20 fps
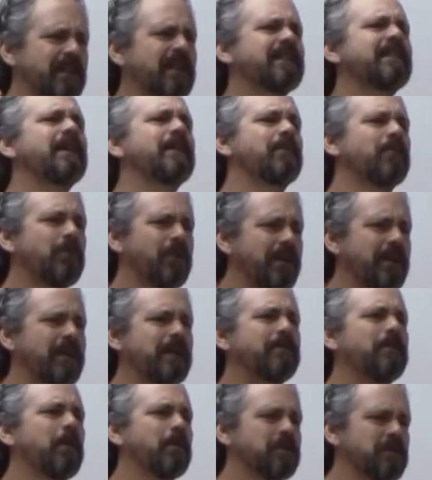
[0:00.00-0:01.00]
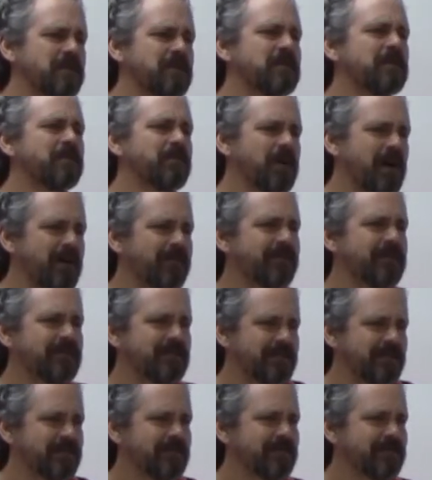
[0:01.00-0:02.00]
Let them read Moses and the
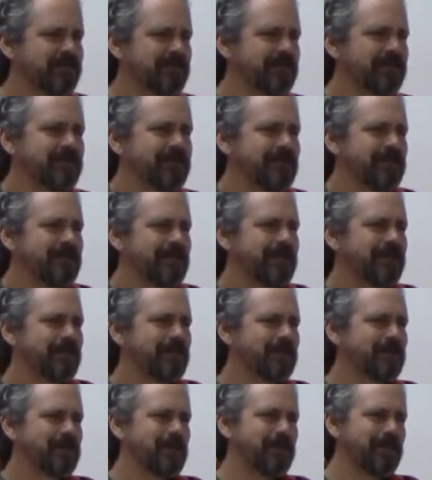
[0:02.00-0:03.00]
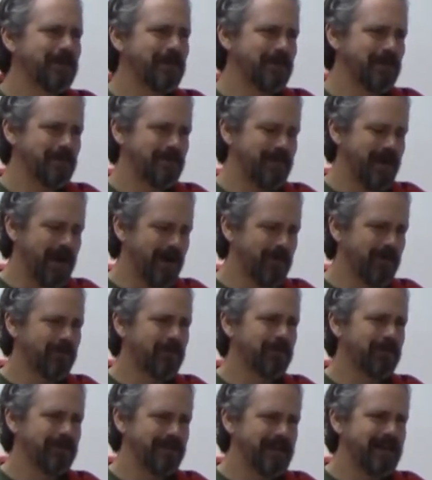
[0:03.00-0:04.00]
prophets. There's something
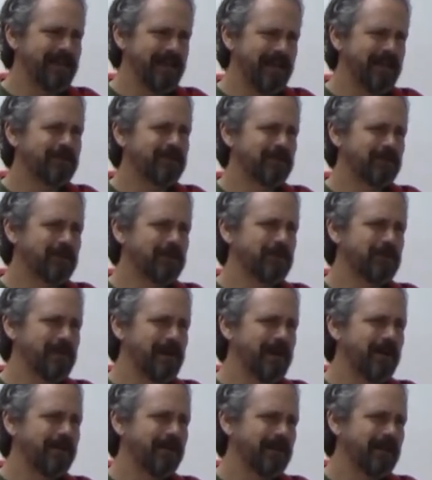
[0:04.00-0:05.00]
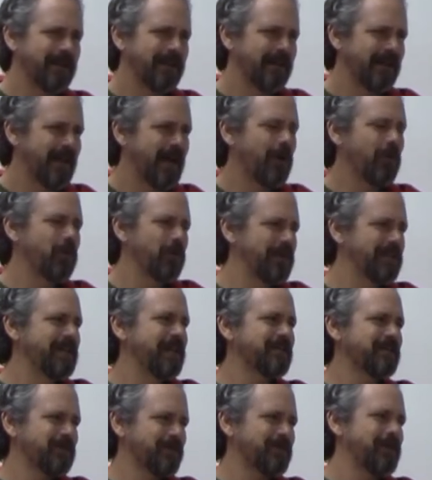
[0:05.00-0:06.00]
powerful in that answer about how we
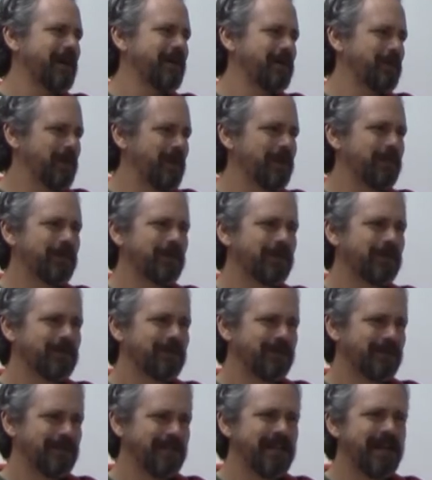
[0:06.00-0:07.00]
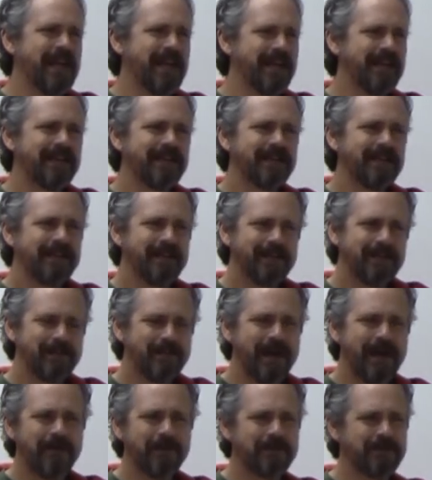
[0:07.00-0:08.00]
testify to people today,
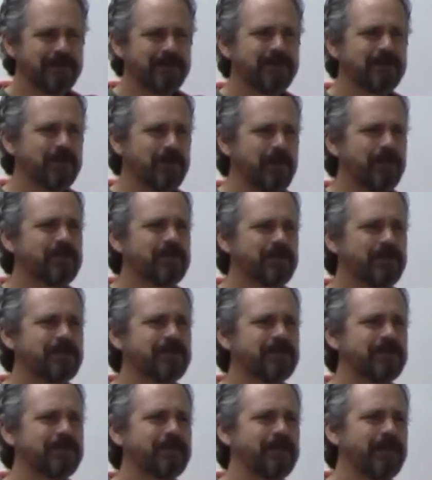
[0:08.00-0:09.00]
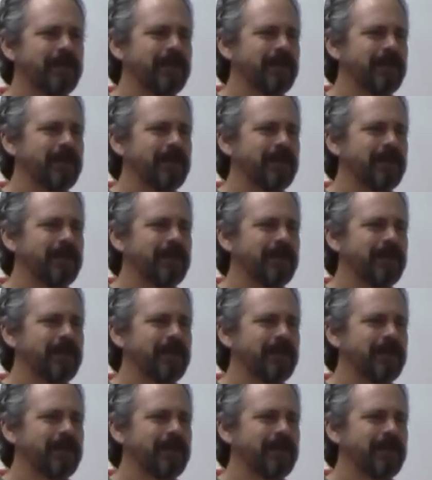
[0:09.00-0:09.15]
the powers in the scriptures.